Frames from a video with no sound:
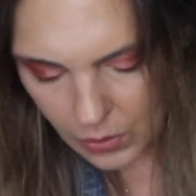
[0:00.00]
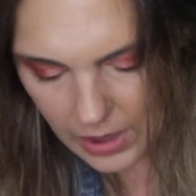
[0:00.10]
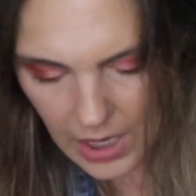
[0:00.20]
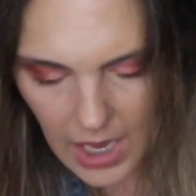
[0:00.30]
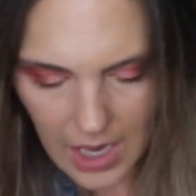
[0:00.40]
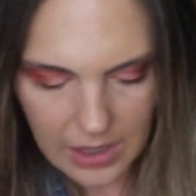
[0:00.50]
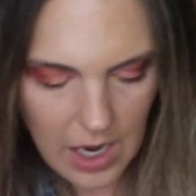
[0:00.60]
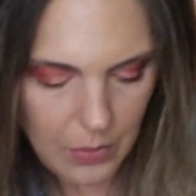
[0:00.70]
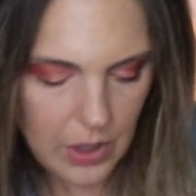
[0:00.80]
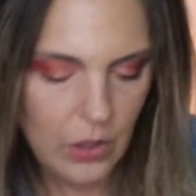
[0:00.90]
Okay,
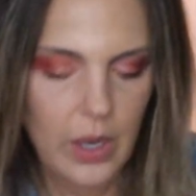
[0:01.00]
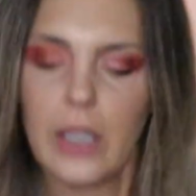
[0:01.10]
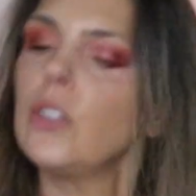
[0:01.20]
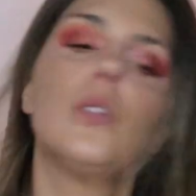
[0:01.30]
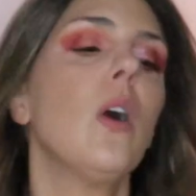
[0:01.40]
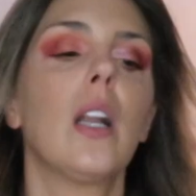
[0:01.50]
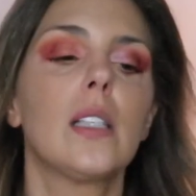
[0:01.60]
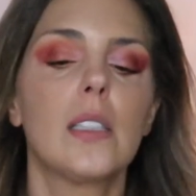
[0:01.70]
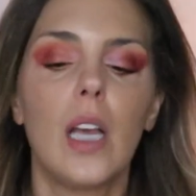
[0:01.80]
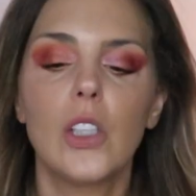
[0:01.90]
now we're gonna go ahead and do
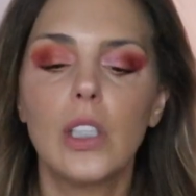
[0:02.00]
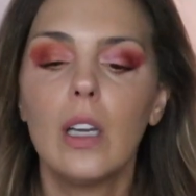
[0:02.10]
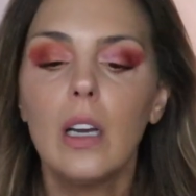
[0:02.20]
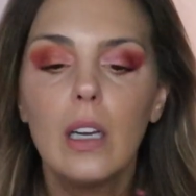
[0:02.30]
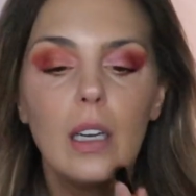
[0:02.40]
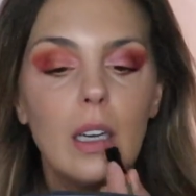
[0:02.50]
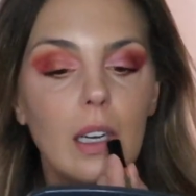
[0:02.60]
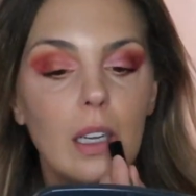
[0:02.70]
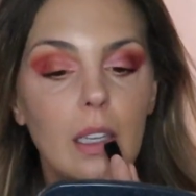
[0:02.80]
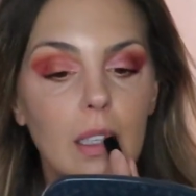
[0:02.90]
Anastasia
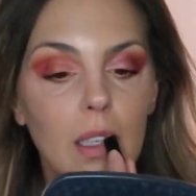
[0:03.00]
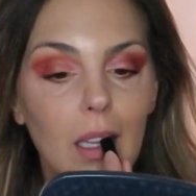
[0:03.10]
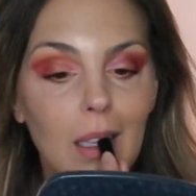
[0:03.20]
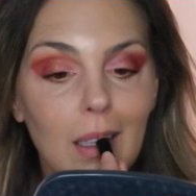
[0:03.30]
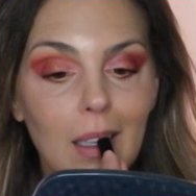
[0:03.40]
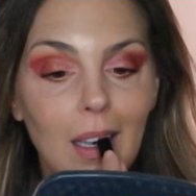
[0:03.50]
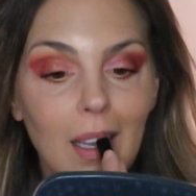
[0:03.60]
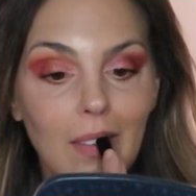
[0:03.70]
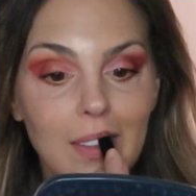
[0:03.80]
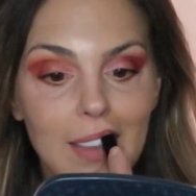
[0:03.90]
on the
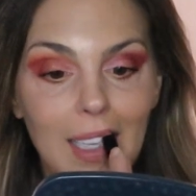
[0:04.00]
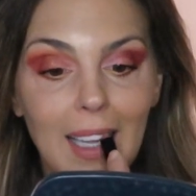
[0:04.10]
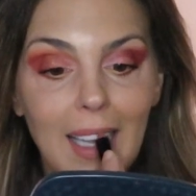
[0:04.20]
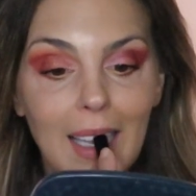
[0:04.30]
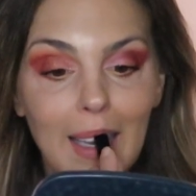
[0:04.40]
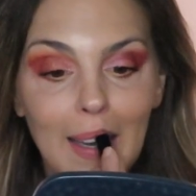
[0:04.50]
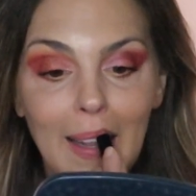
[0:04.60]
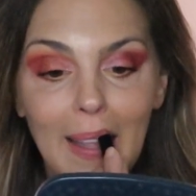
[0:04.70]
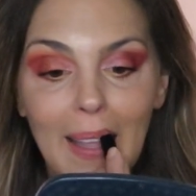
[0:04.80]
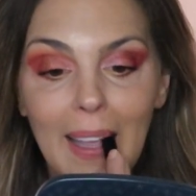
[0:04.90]
left side.